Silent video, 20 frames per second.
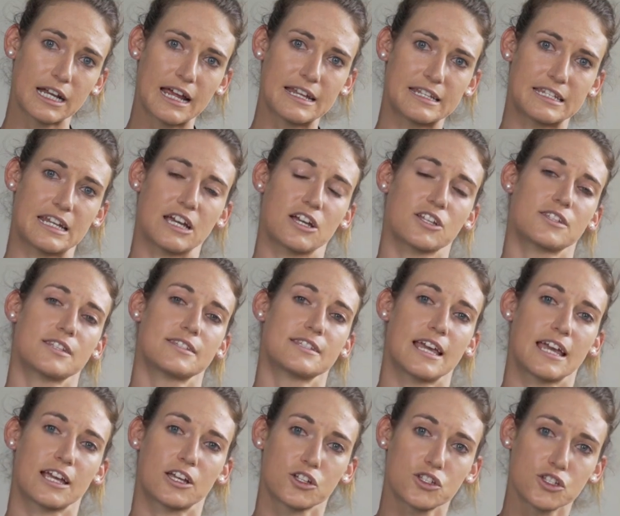idea to
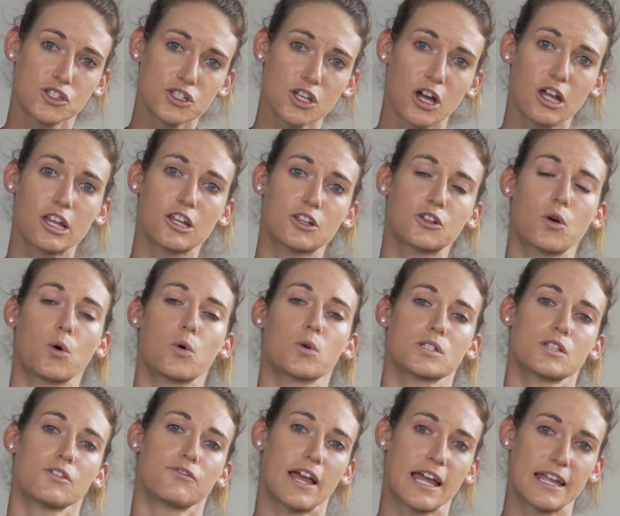take a solid
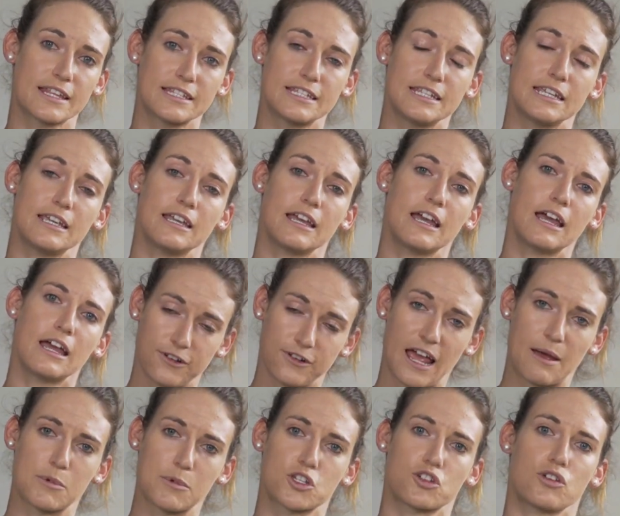course of
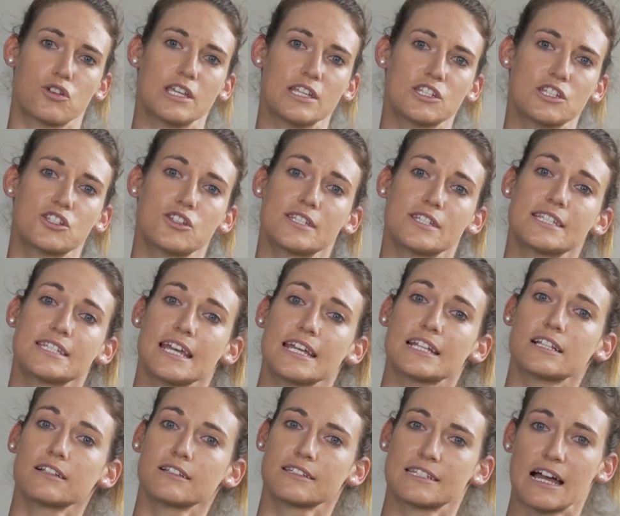anti-inflammatories to
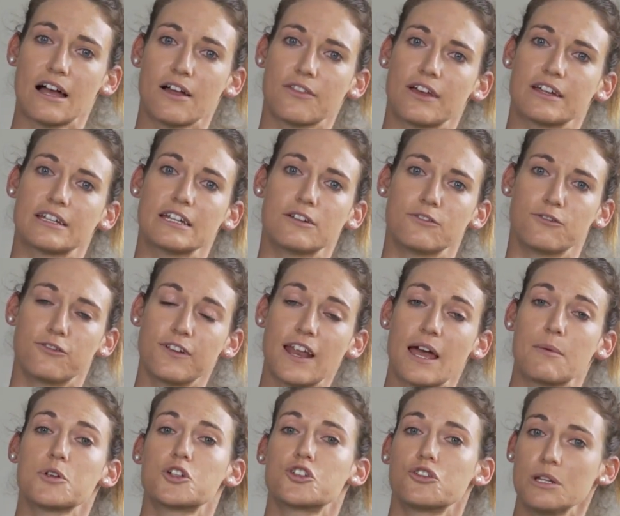settle down that
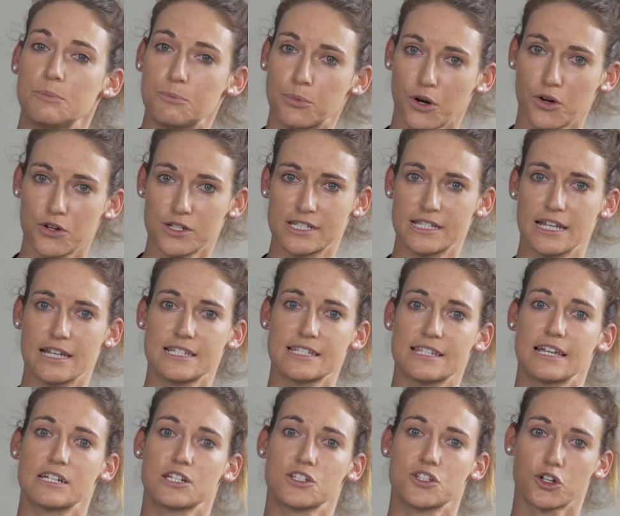inflammatory process
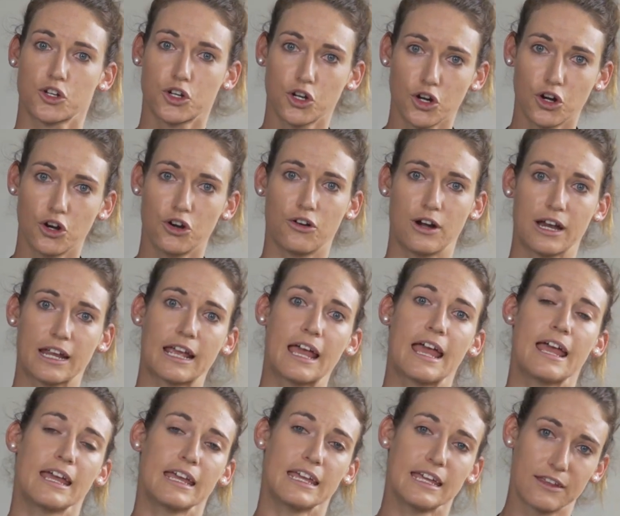that is occurring
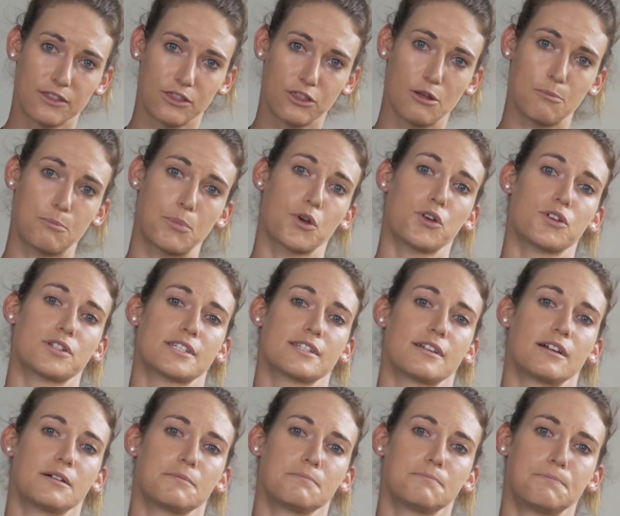in the bursa.